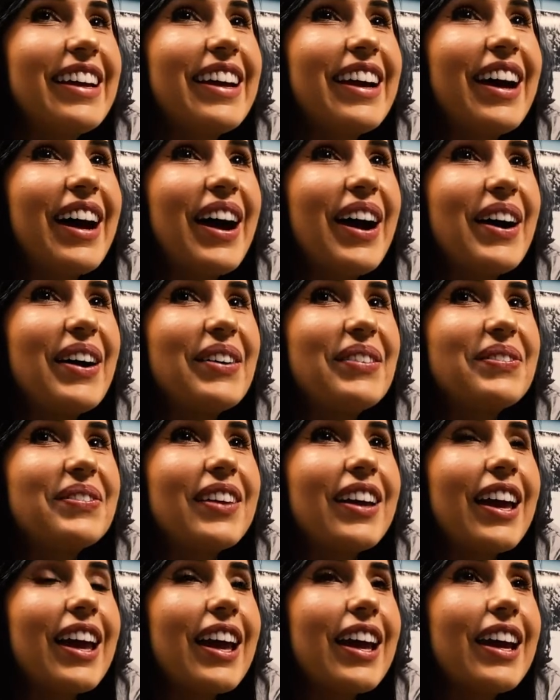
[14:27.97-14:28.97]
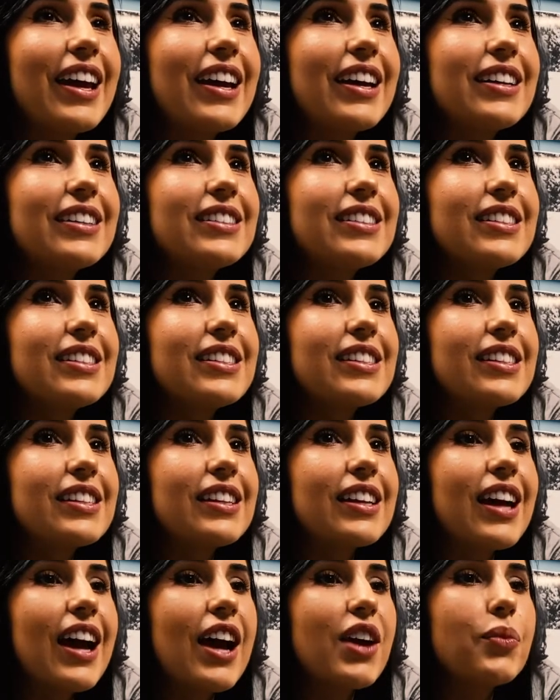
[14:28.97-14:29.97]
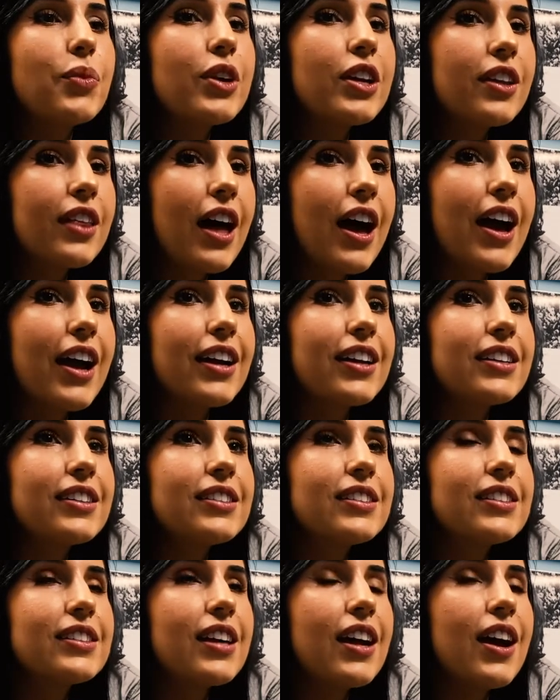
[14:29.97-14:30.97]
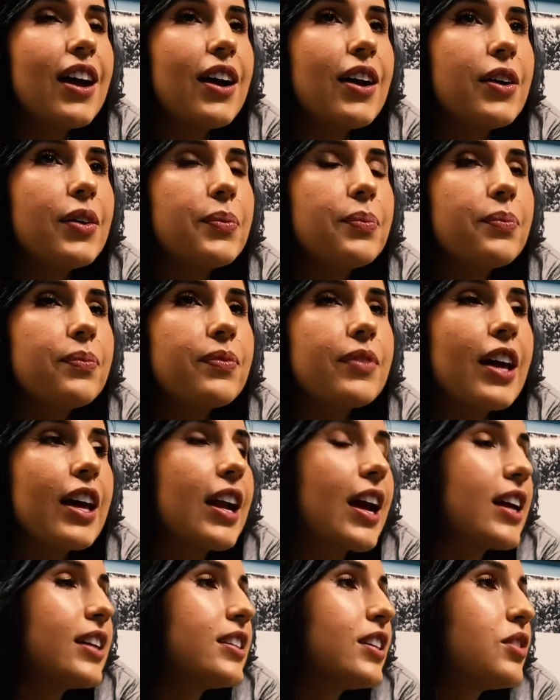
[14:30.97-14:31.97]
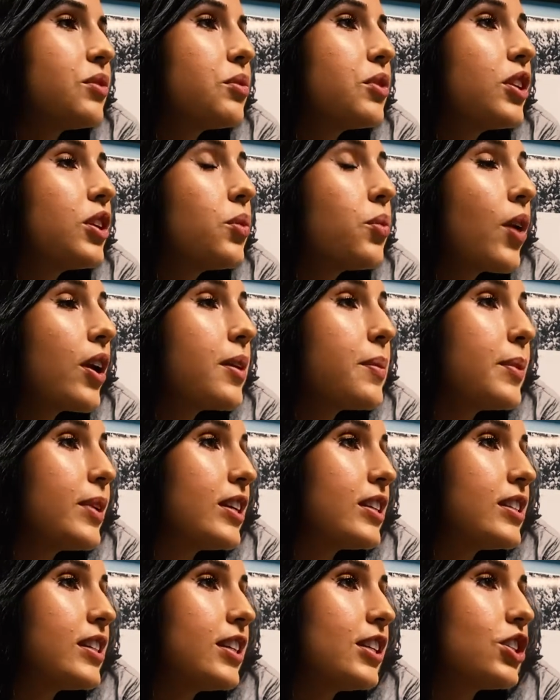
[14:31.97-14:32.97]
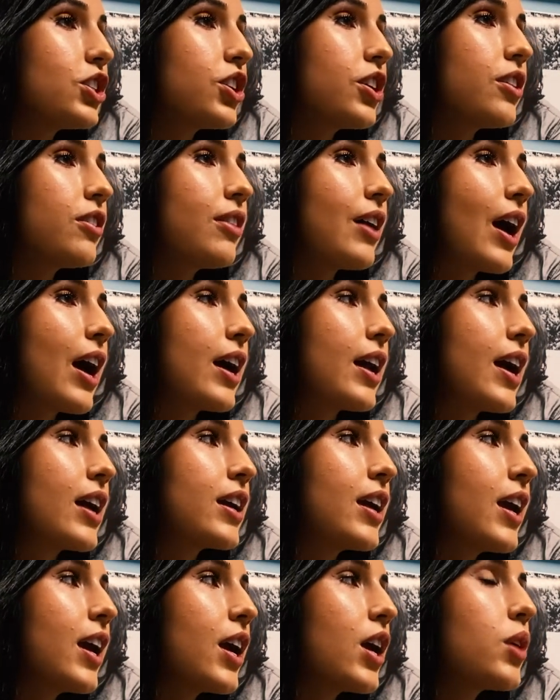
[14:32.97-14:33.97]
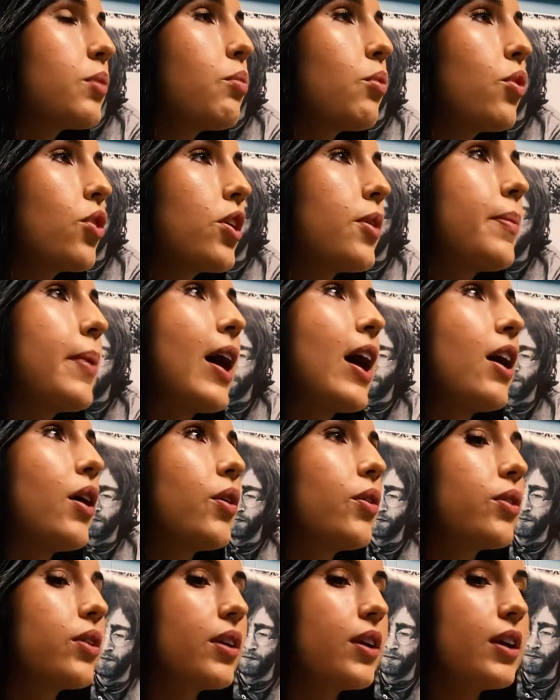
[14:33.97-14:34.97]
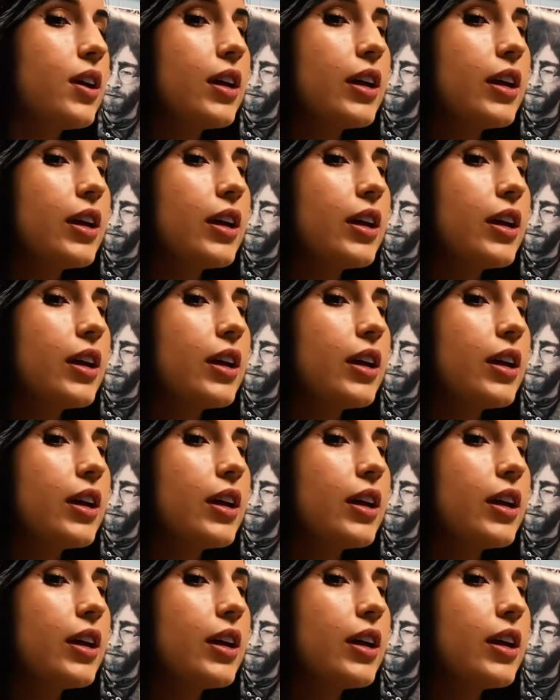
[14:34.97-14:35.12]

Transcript: And I realized that I didn't really want to be a teacher, that I cared more about